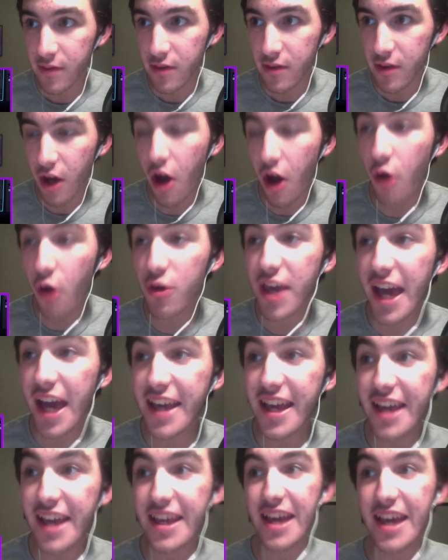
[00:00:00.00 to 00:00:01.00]
Oh,
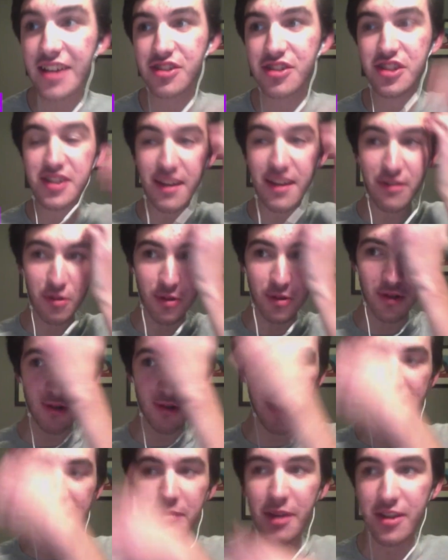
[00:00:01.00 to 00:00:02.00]
yeah. She's having
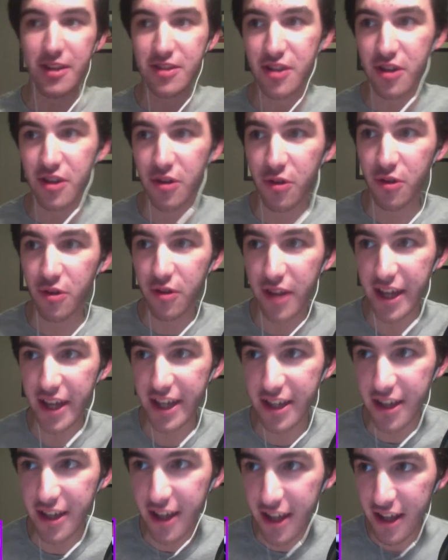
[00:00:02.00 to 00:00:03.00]
regret about the whole,
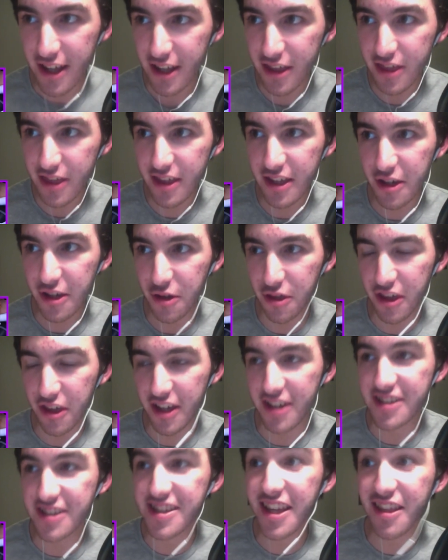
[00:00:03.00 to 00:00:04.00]
like, Theo
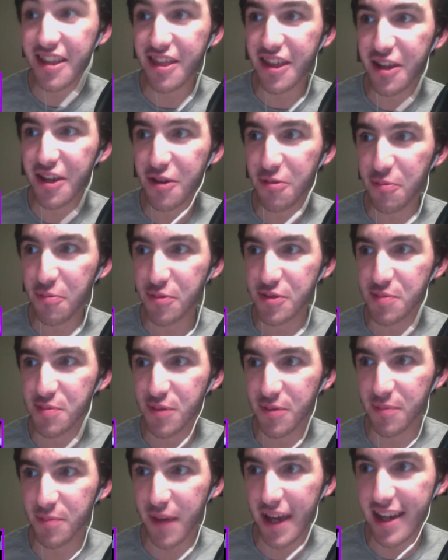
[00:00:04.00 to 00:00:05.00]
thing. Because, yeah, Theo was
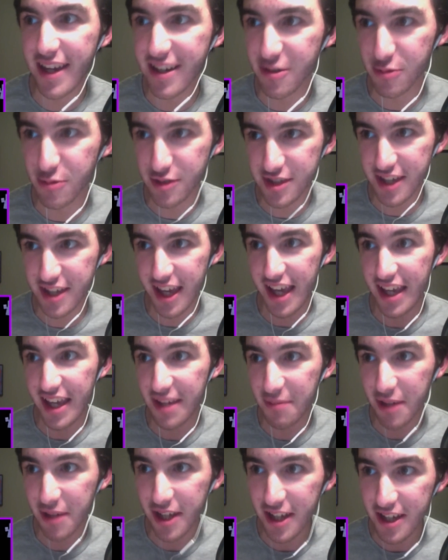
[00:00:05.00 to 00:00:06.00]
put back into his game.
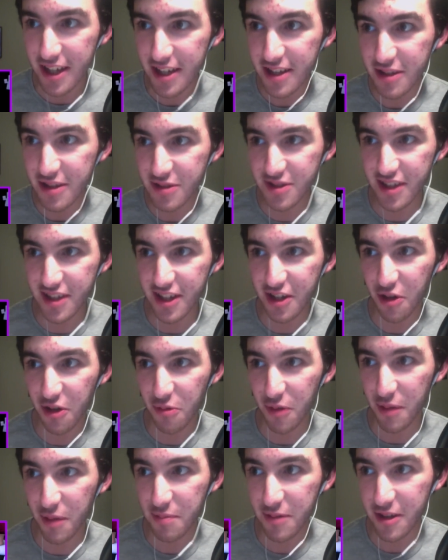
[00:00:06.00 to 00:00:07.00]
It was, like,
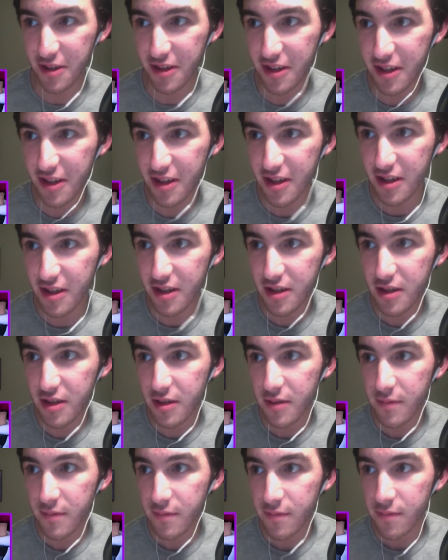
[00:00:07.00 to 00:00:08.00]
corrupted.
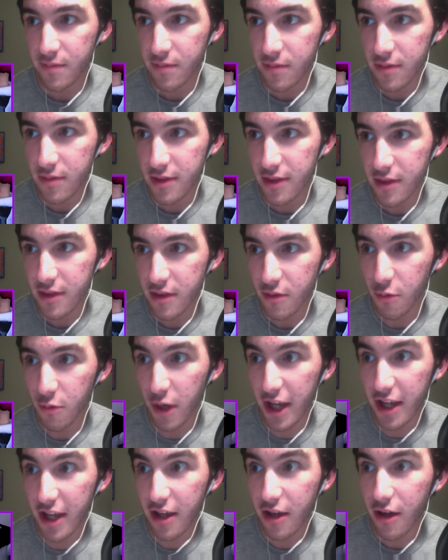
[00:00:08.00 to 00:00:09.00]

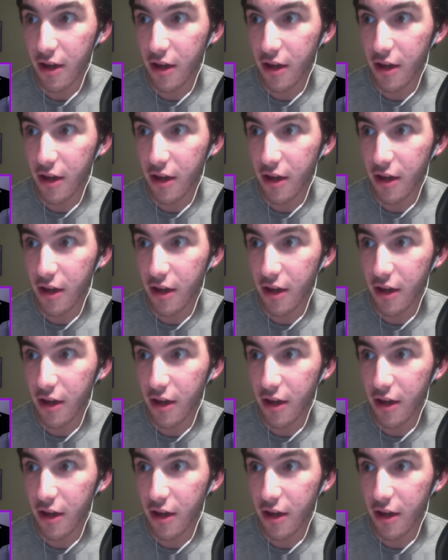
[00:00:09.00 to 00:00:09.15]
Wait.